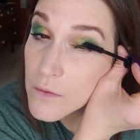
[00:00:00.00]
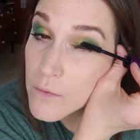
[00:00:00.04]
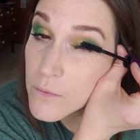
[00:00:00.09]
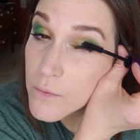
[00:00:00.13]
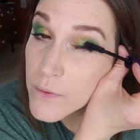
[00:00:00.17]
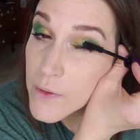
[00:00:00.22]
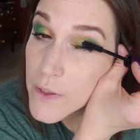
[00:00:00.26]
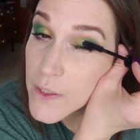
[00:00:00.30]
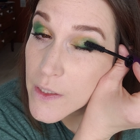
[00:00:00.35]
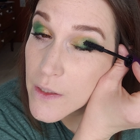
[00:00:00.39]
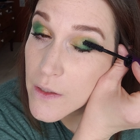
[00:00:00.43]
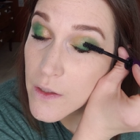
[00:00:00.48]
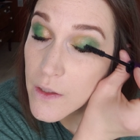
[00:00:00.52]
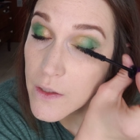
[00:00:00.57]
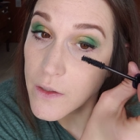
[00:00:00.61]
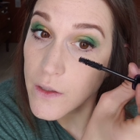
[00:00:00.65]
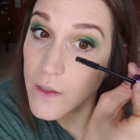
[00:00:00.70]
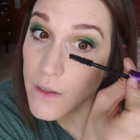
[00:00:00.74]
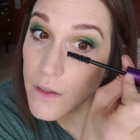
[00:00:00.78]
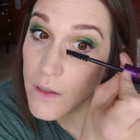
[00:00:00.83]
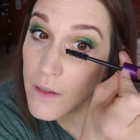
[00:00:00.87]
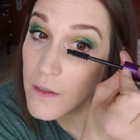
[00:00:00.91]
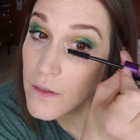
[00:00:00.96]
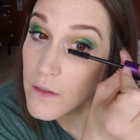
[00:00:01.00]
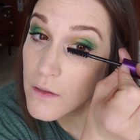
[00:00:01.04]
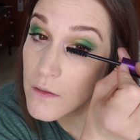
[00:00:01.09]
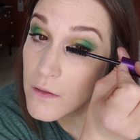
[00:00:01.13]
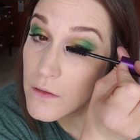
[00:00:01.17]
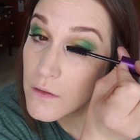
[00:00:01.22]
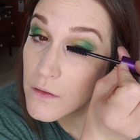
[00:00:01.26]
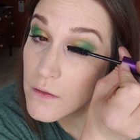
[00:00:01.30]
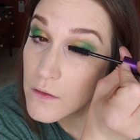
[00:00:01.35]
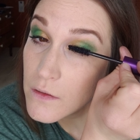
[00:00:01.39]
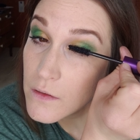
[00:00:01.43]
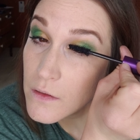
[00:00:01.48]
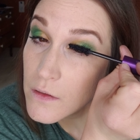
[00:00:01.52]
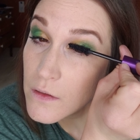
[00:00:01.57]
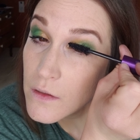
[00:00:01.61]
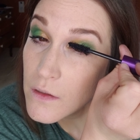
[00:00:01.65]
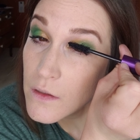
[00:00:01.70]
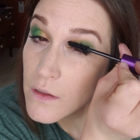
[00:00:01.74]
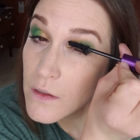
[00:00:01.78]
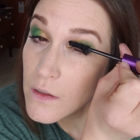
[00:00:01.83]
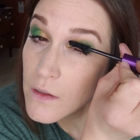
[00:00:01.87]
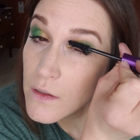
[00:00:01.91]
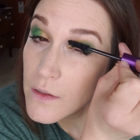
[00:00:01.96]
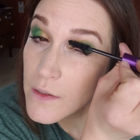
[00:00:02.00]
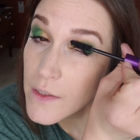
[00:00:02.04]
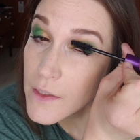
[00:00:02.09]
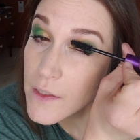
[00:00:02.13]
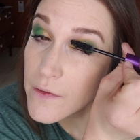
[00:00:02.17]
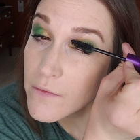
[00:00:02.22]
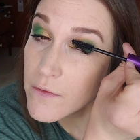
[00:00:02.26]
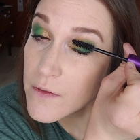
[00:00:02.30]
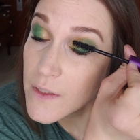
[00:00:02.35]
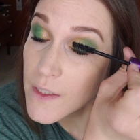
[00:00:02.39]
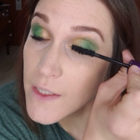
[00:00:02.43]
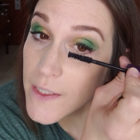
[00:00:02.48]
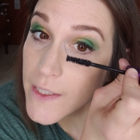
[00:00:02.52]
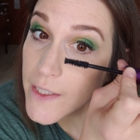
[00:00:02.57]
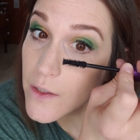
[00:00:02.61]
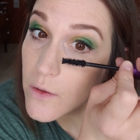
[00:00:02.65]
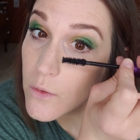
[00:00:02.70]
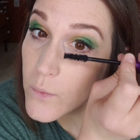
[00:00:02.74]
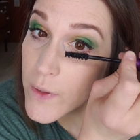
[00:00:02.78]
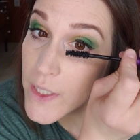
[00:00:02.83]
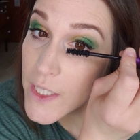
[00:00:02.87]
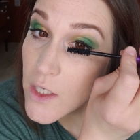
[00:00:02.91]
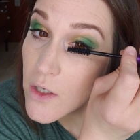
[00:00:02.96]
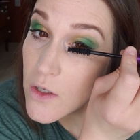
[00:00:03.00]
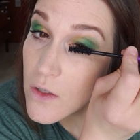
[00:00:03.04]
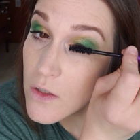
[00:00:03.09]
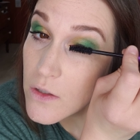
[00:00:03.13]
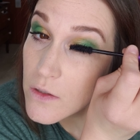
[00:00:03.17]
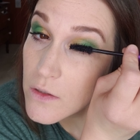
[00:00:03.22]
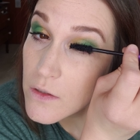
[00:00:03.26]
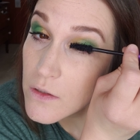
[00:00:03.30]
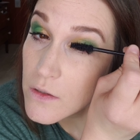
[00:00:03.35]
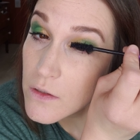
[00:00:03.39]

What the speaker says: Wiggle. Give it a little wiggle.